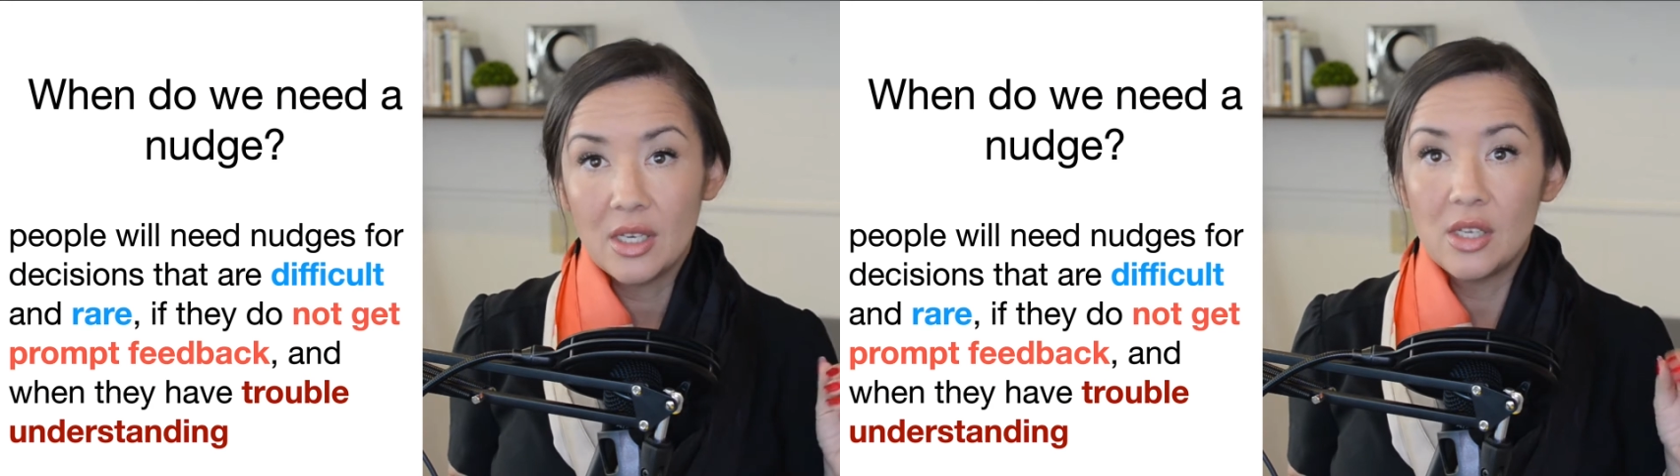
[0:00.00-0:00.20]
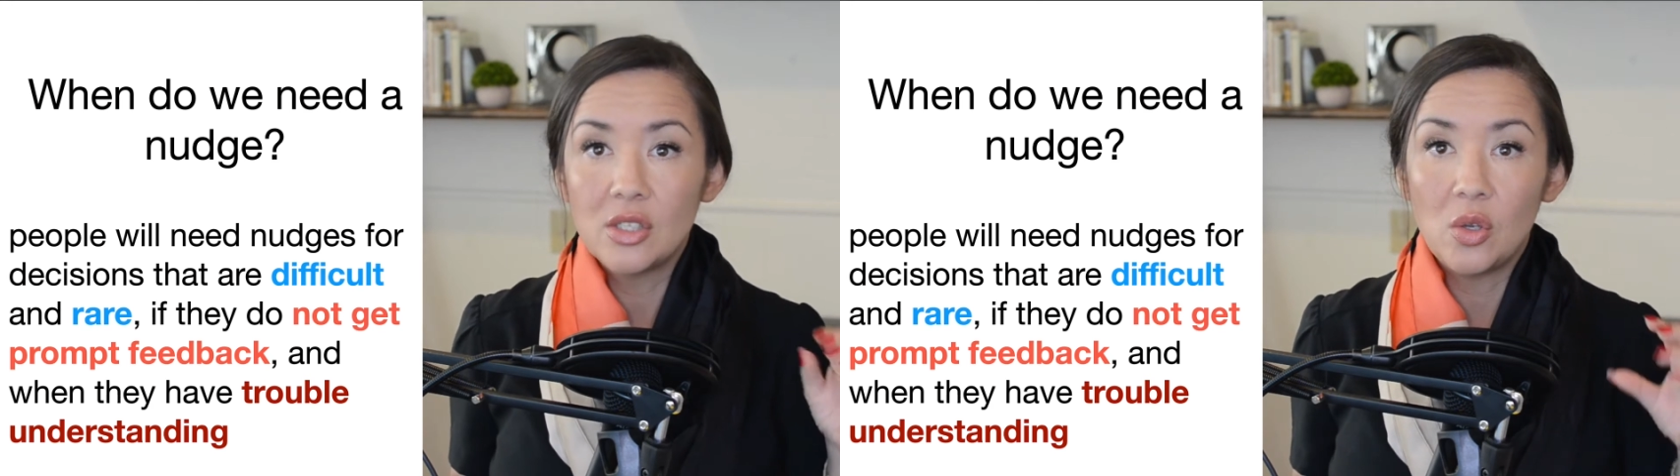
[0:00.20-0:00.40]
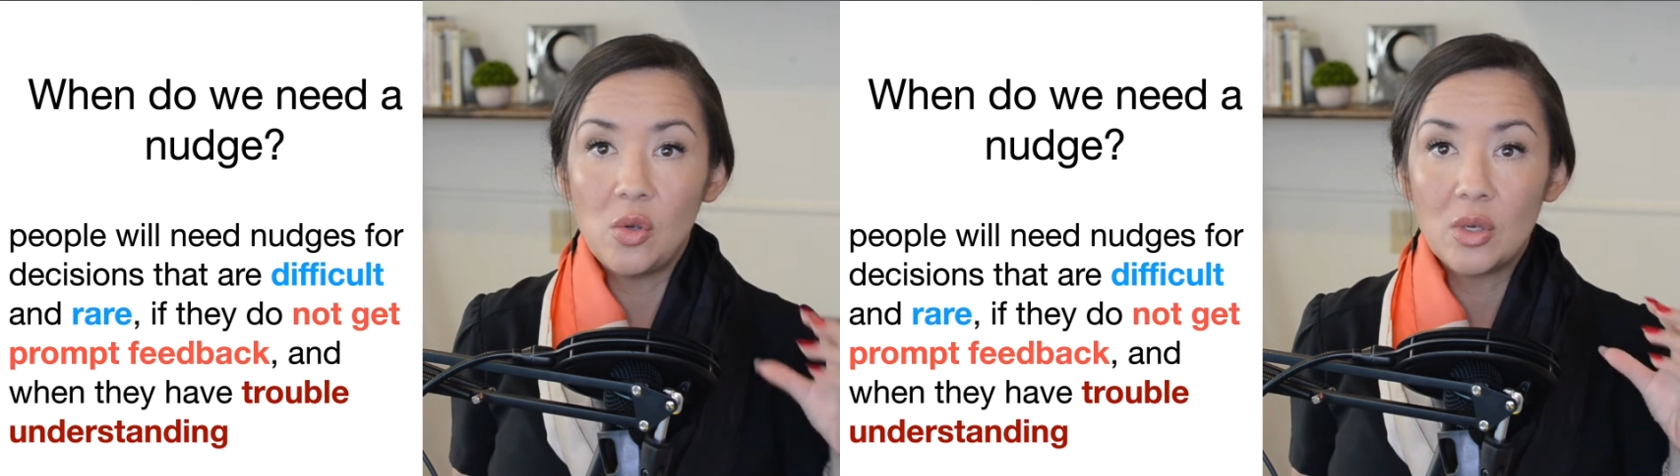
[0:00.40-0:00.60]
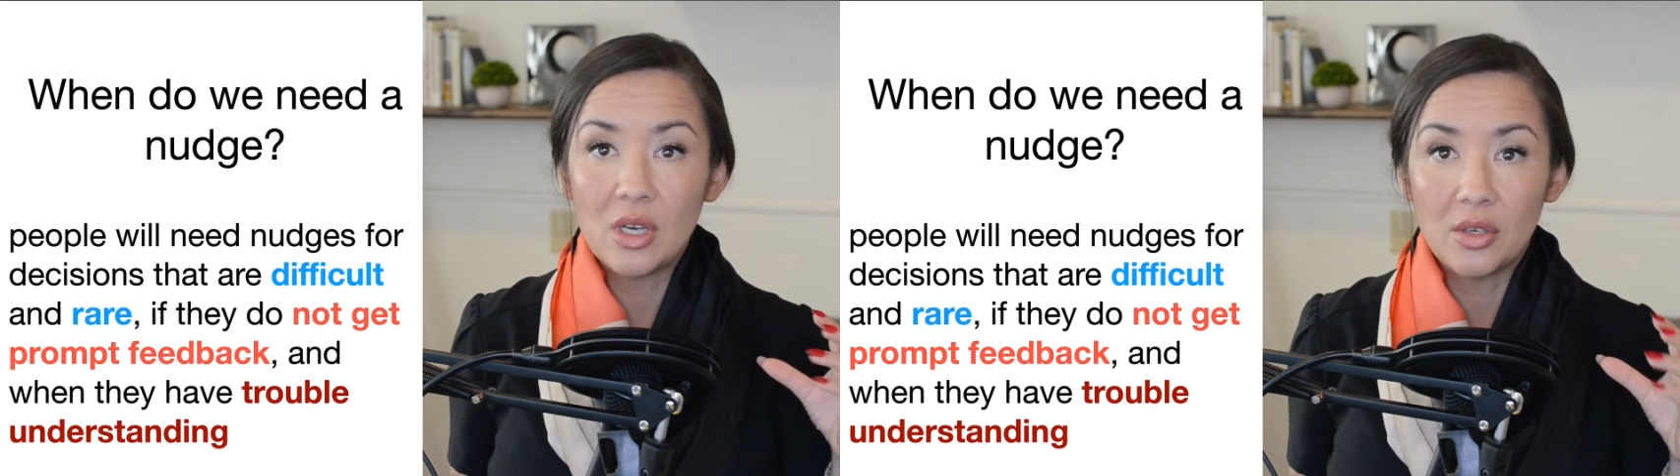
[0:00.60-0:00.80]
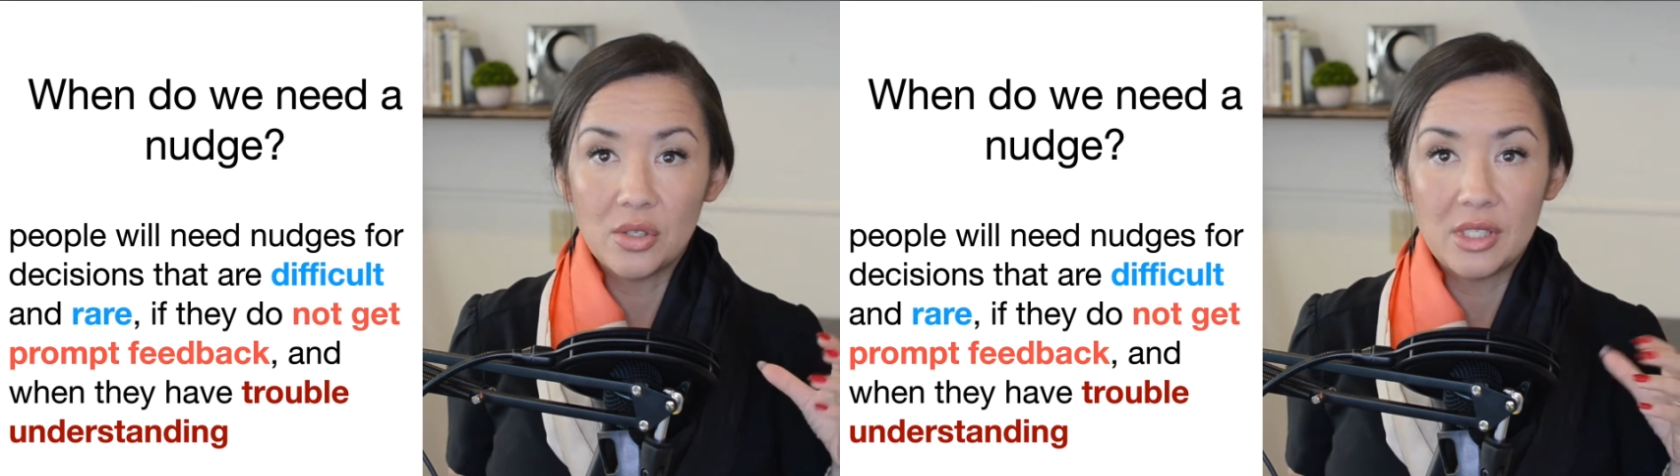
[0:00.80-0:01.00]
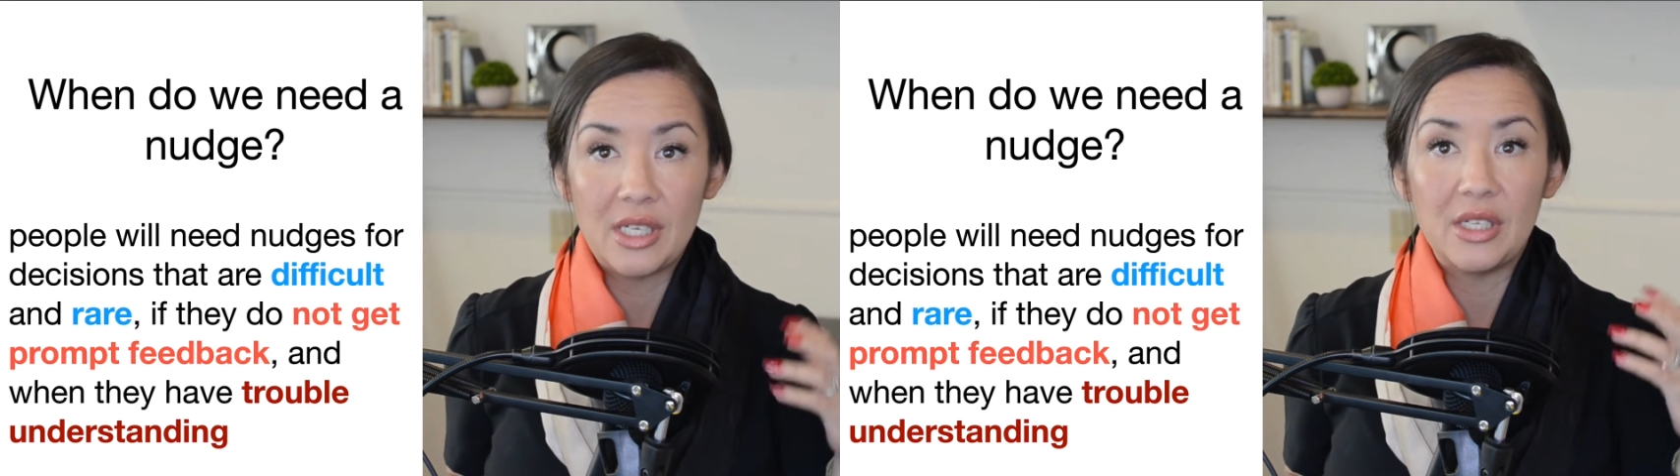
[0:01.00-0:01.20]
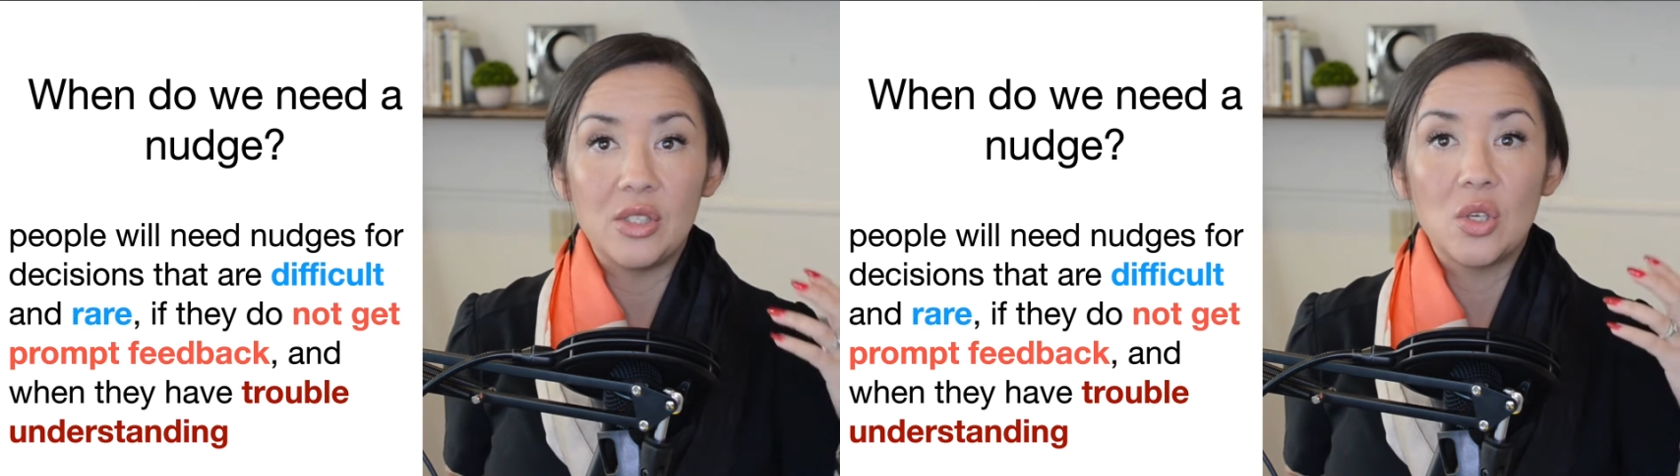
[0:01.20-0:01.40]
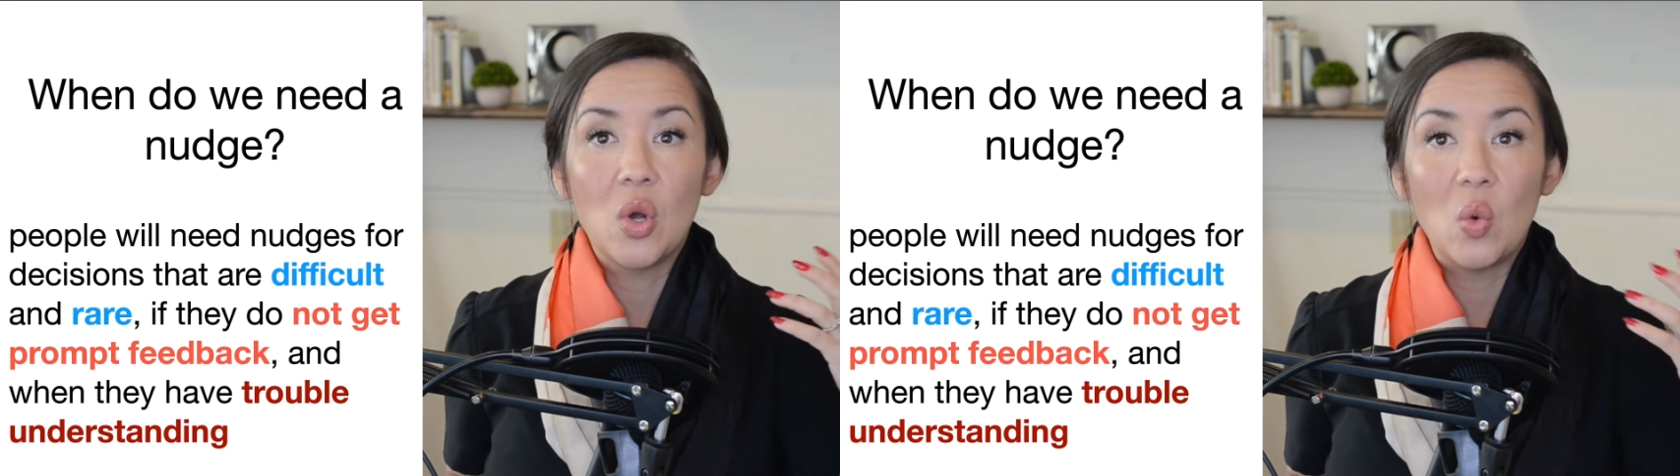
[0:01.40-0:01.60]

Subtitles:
so you can understand